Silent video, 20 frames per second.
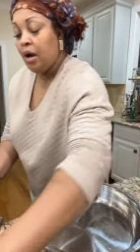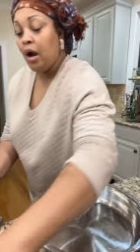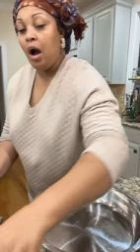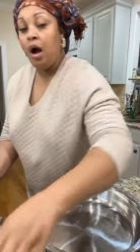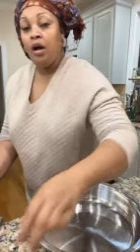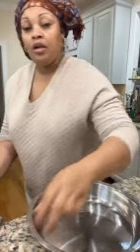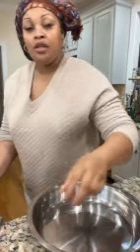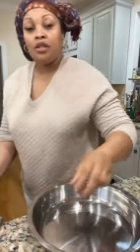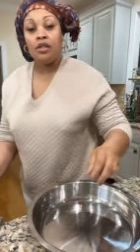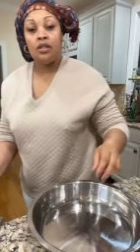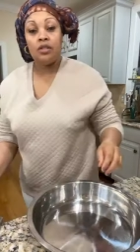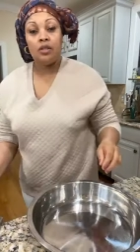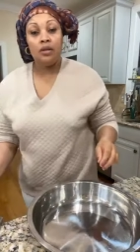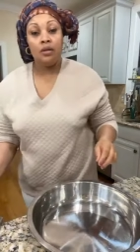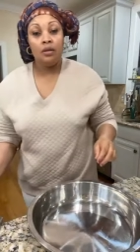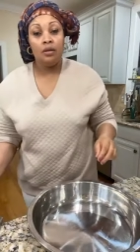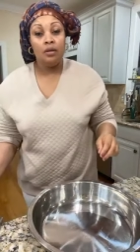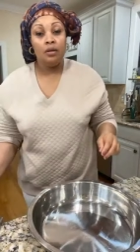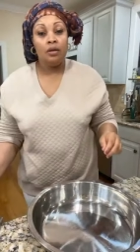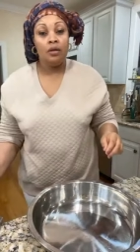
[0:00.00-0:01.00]

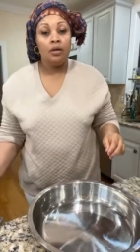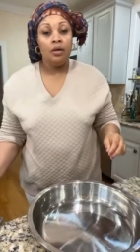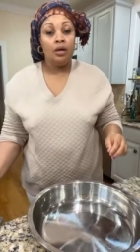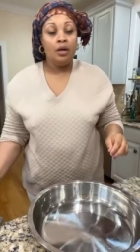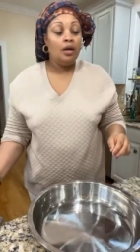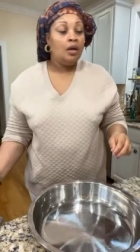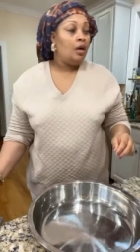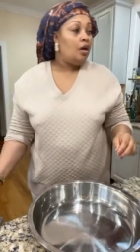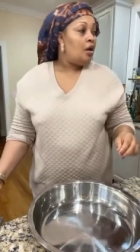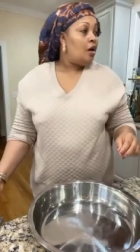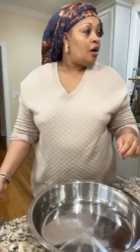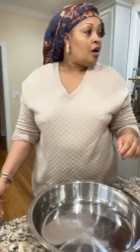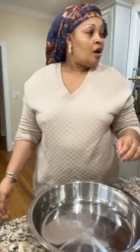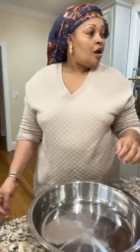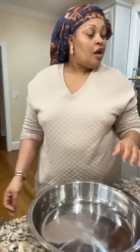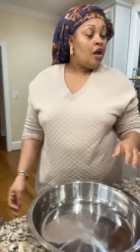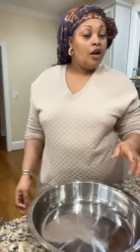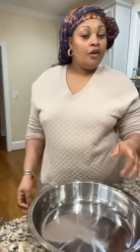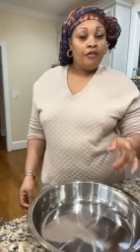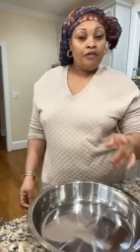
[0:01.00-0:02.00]
Because
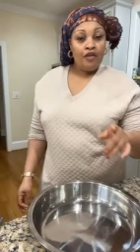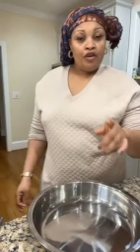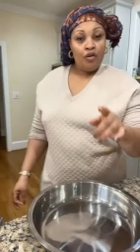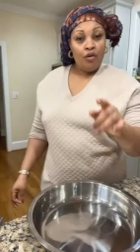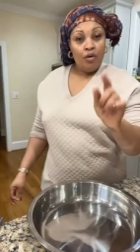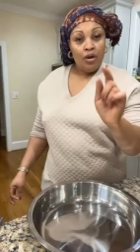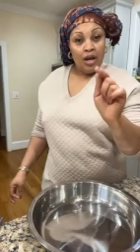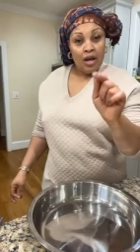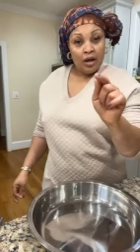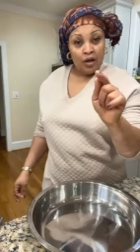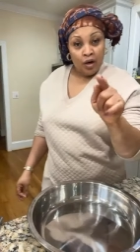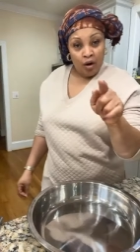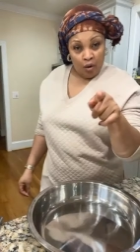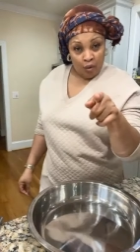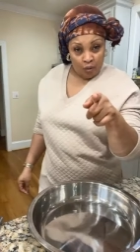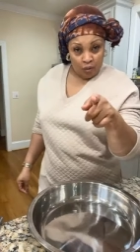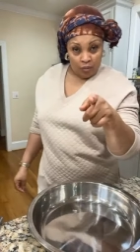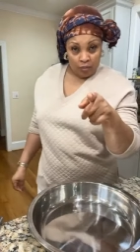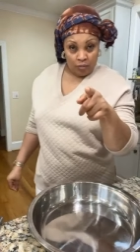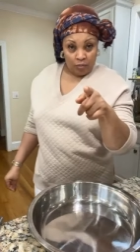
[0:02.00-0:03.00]
if you
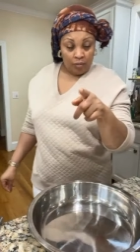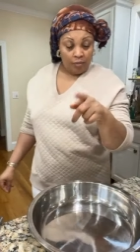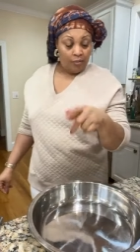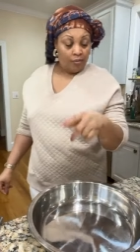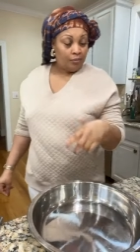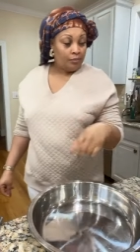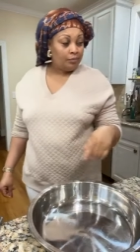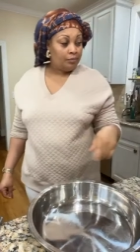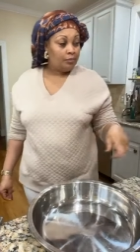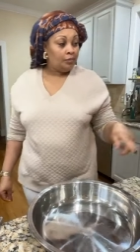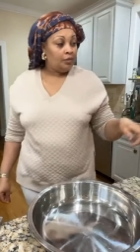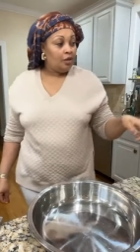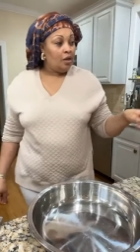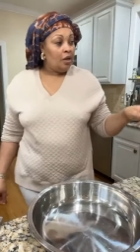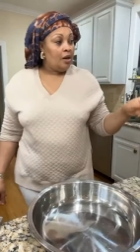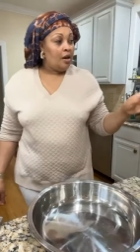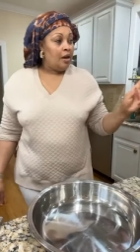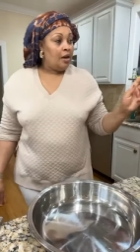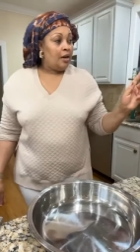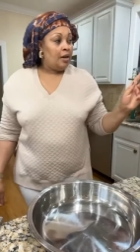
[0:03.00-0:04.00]
ignore,
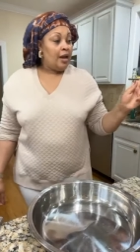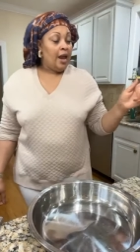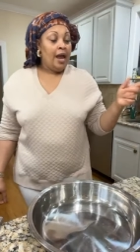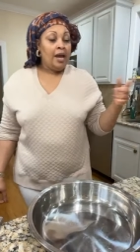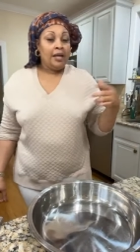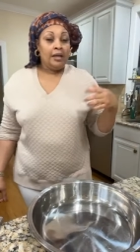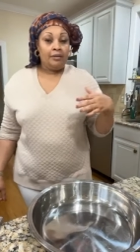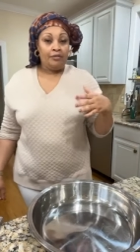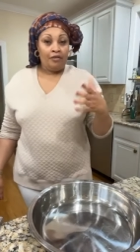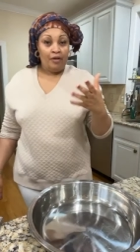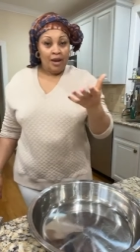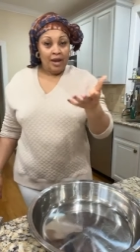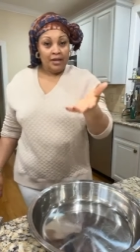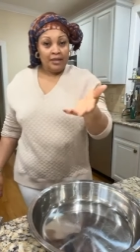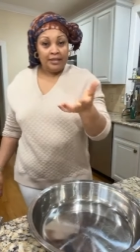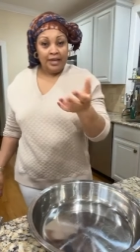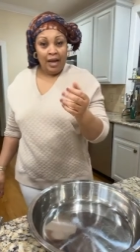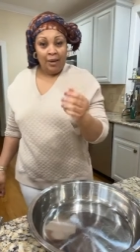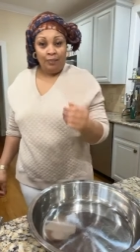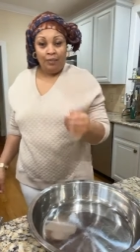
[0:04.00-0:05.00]
like for
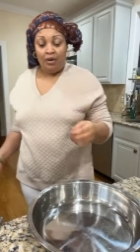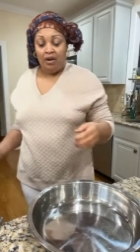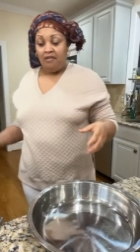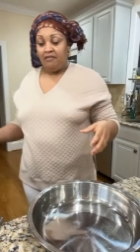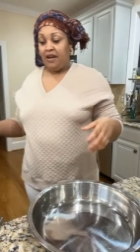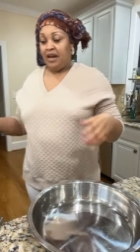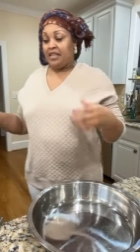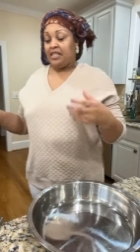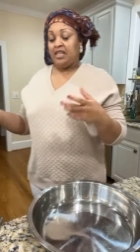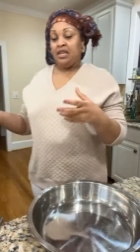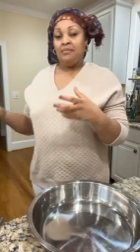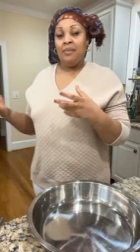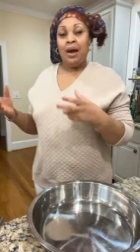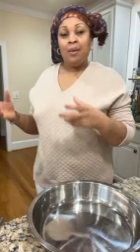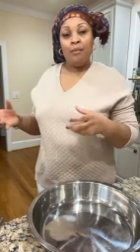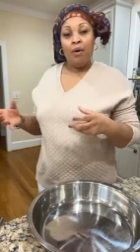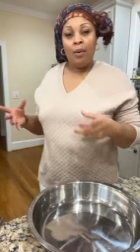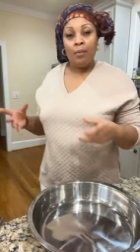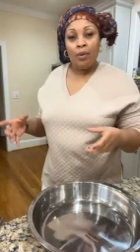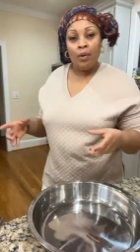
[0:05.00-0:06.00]
example, if I see
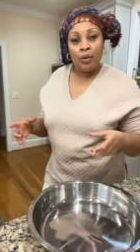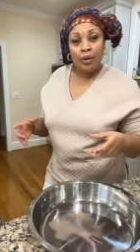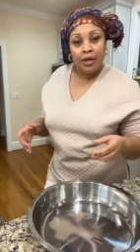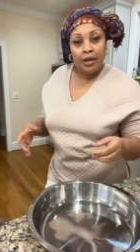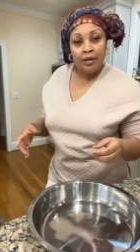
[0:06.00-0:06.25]
my mom